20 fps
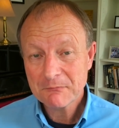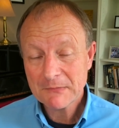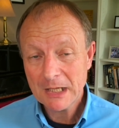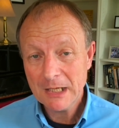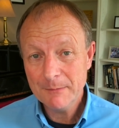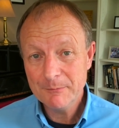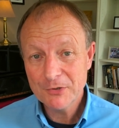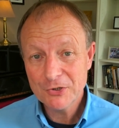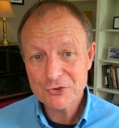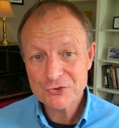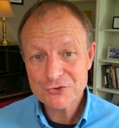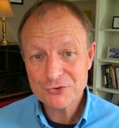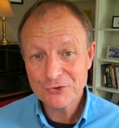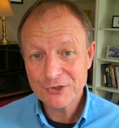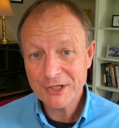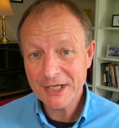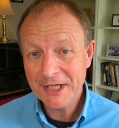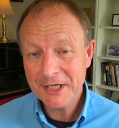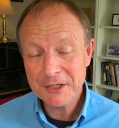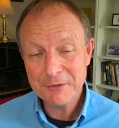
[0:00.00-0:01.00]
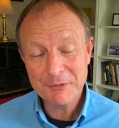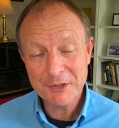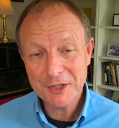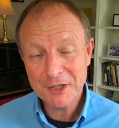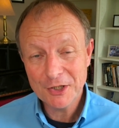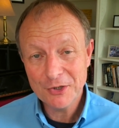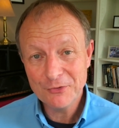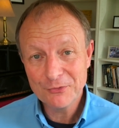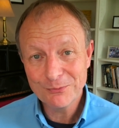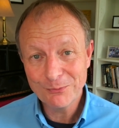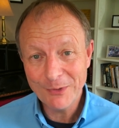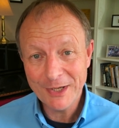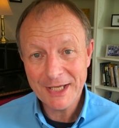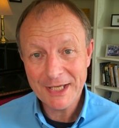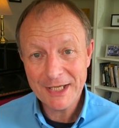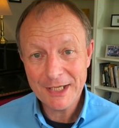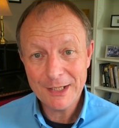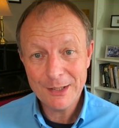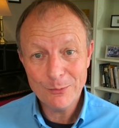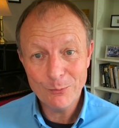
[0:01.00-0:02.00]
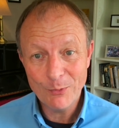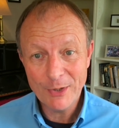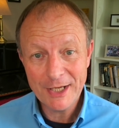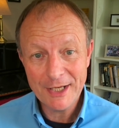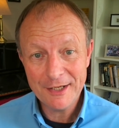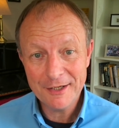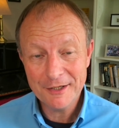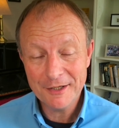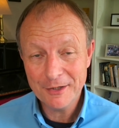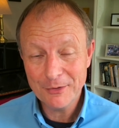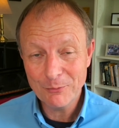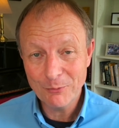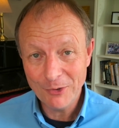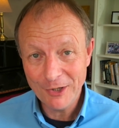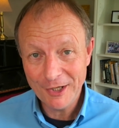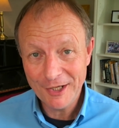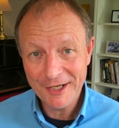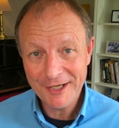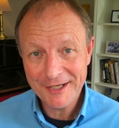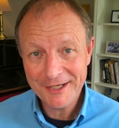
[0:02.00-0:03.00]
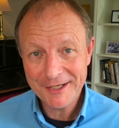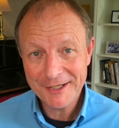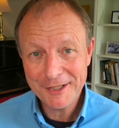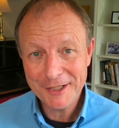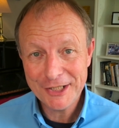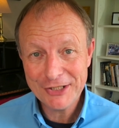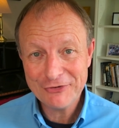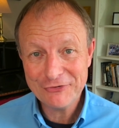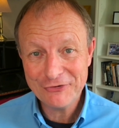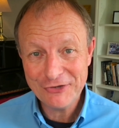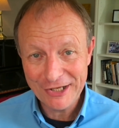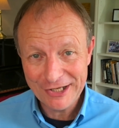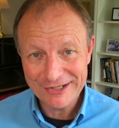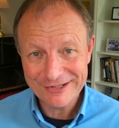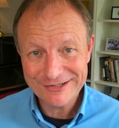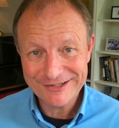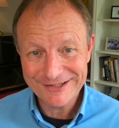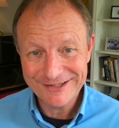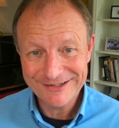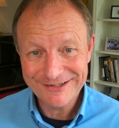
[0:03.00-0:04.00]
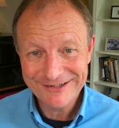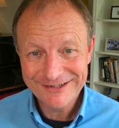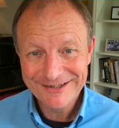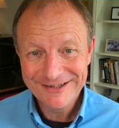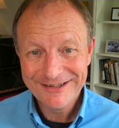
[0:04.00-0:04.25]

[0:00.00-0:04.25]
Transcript: I'm not sure that anyone knows where, when, and why it started.